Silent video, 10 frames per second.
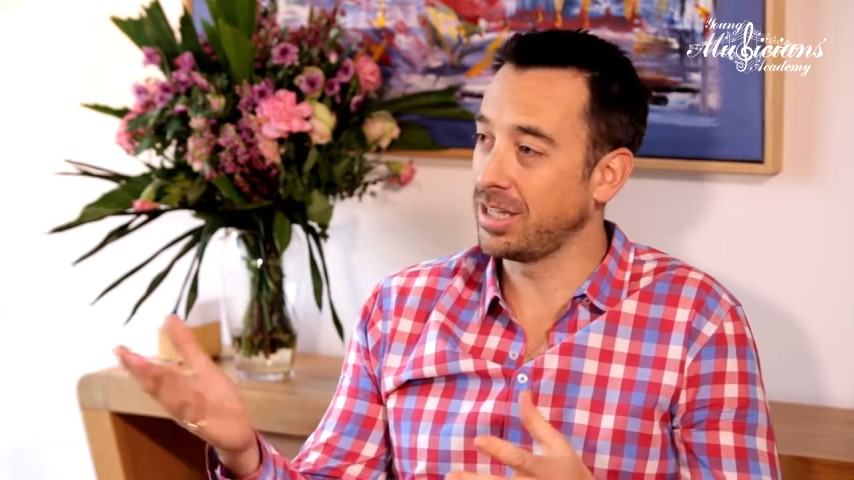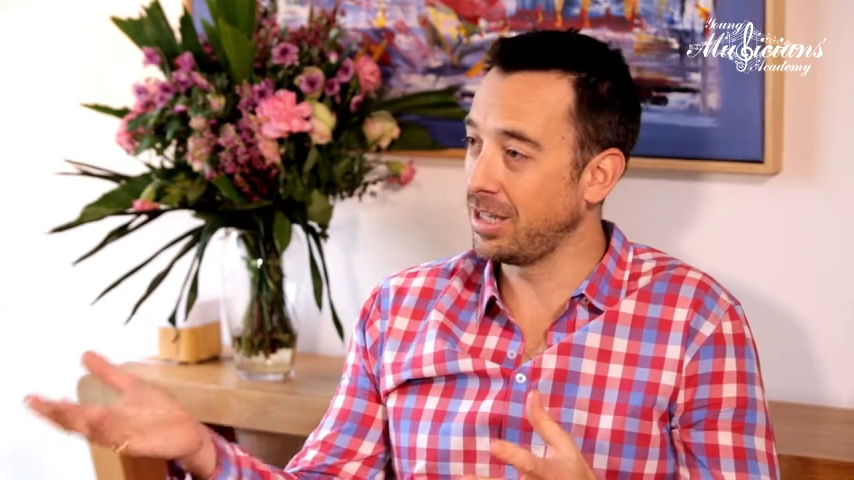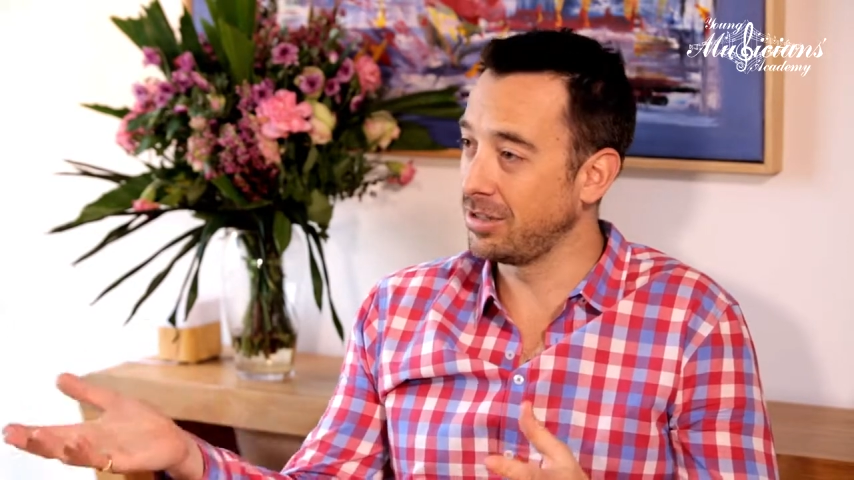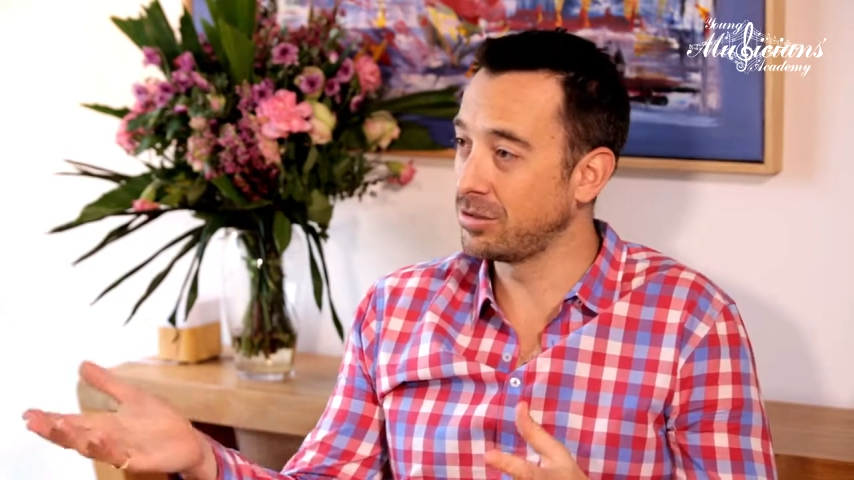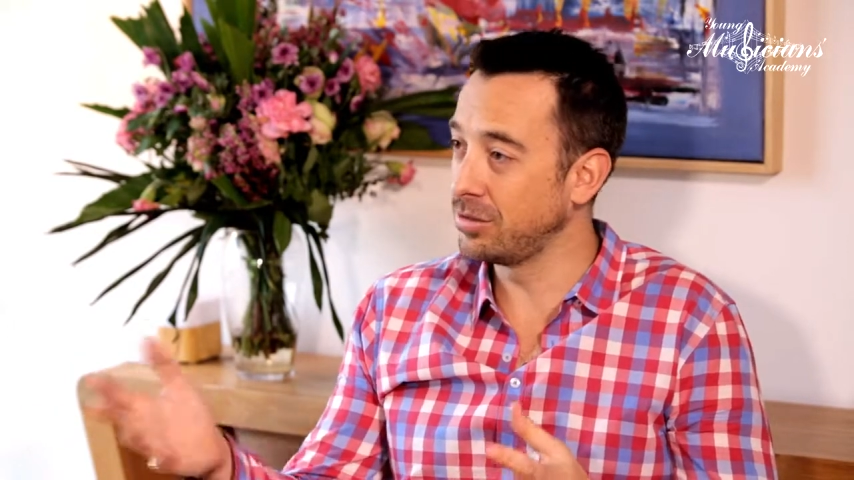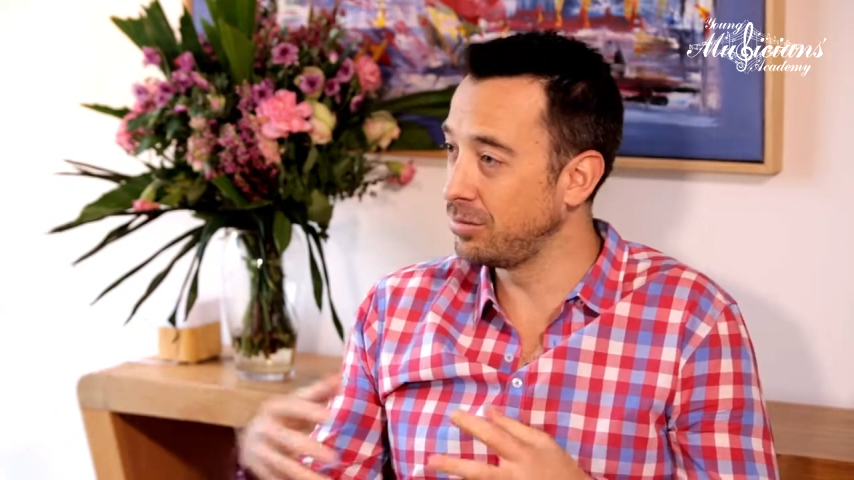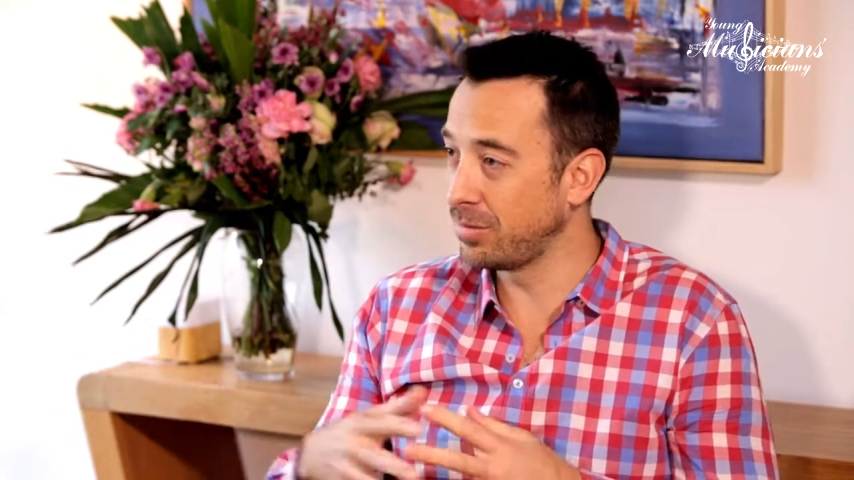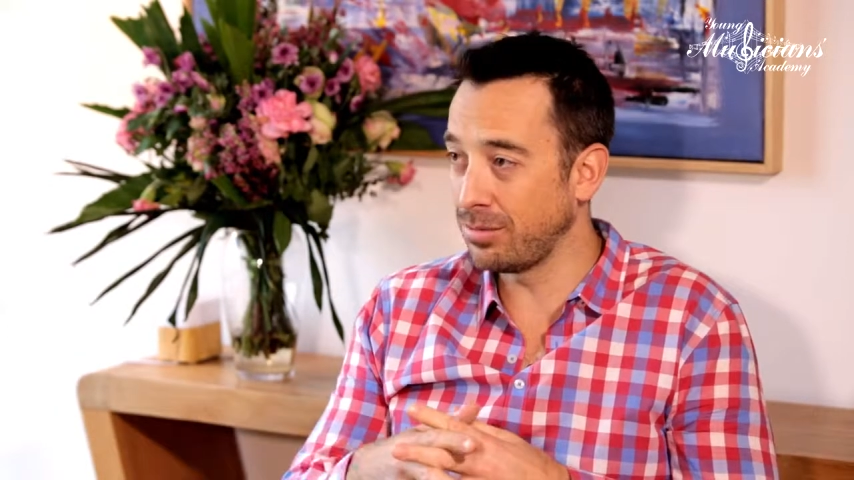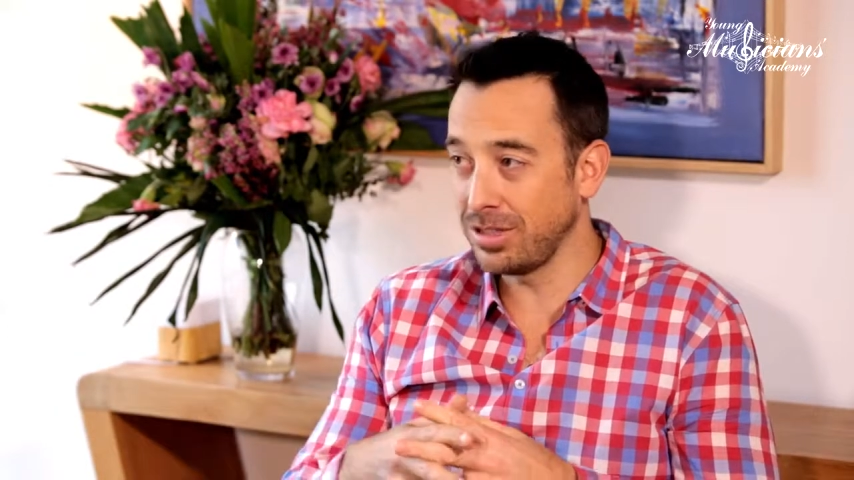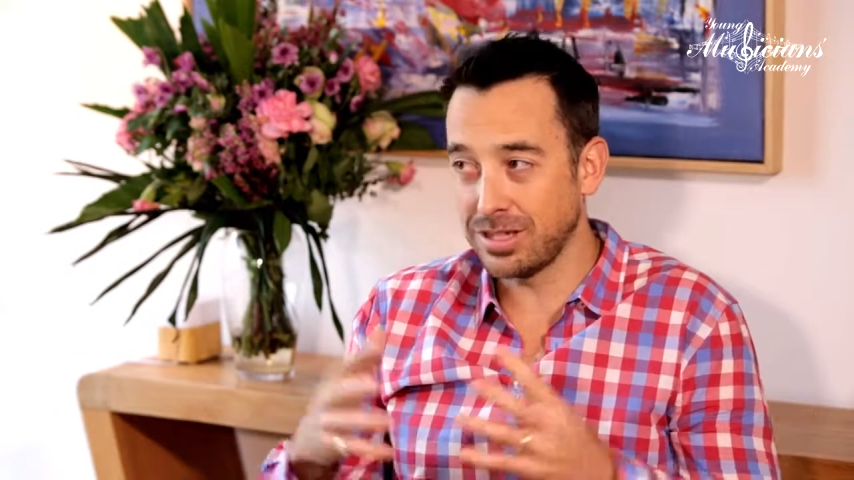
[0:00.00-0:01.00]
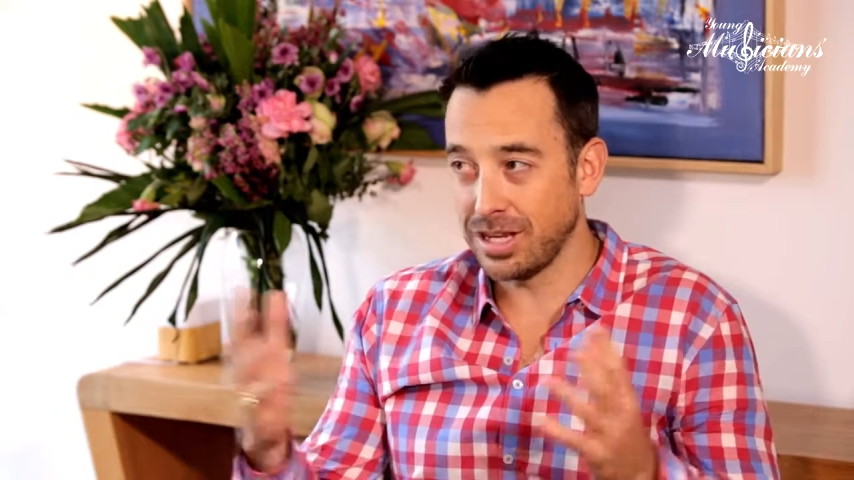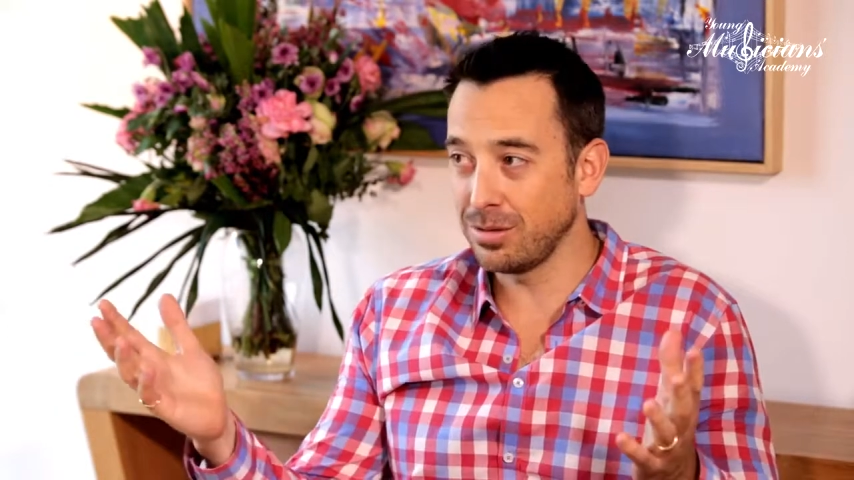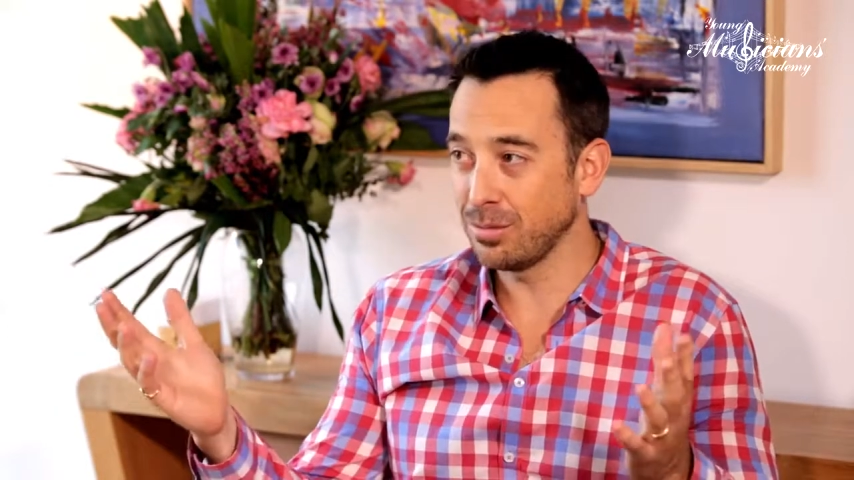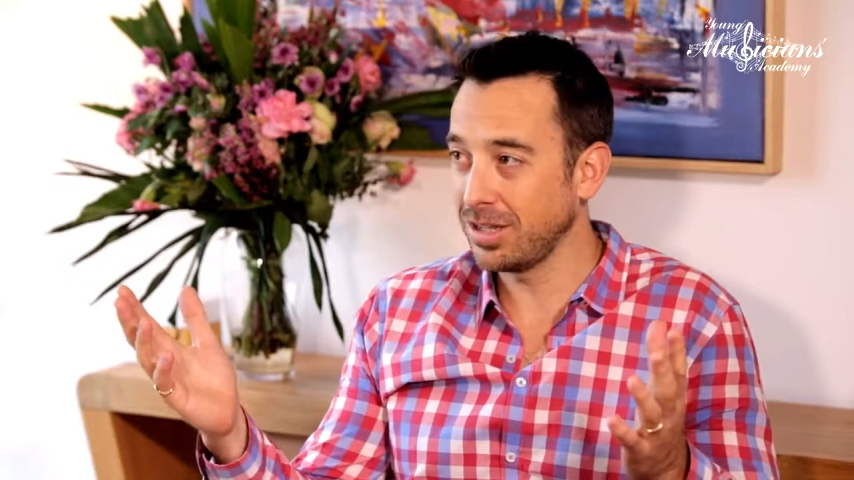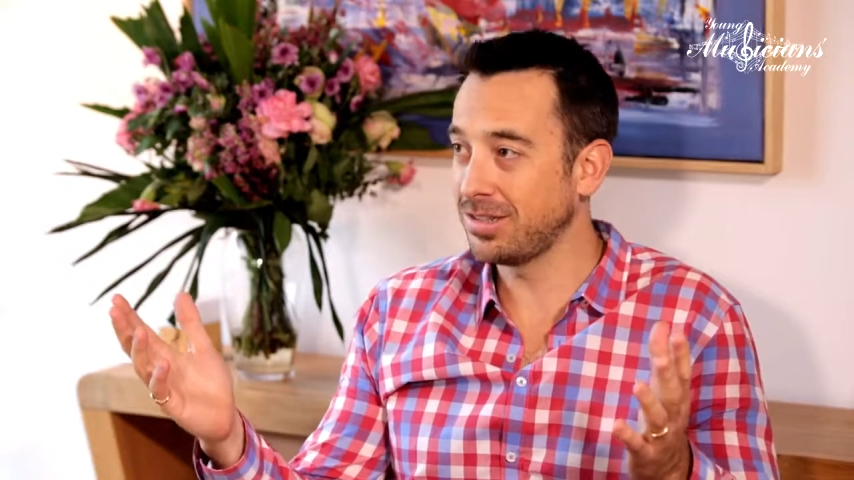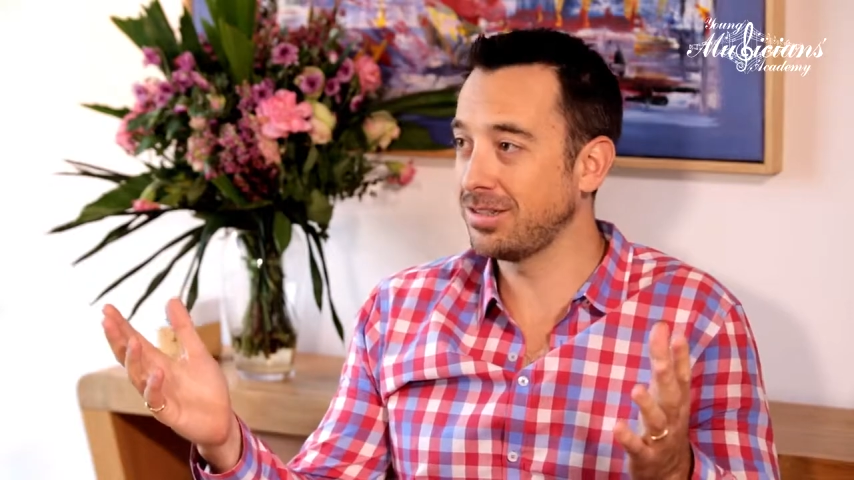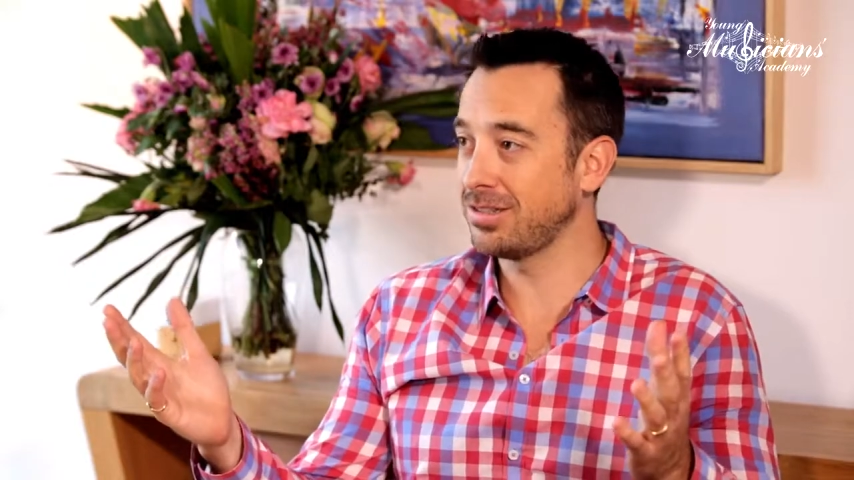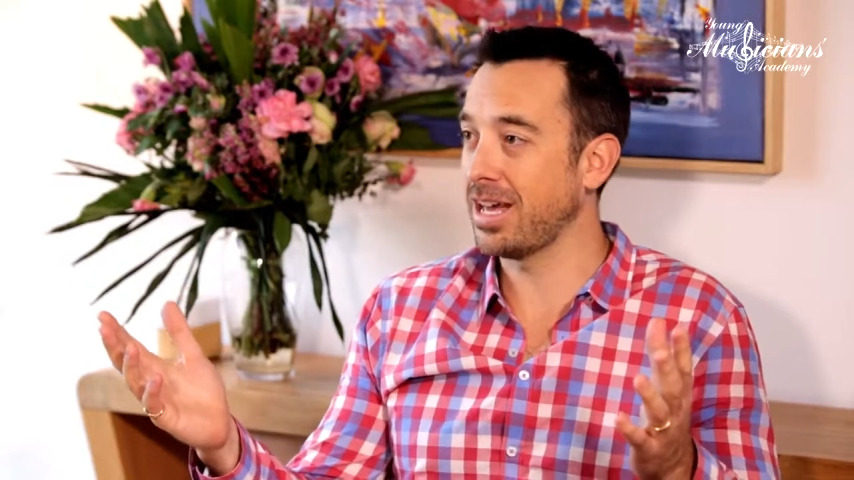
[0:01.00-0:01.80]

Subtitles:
again, do maybe 10 pieces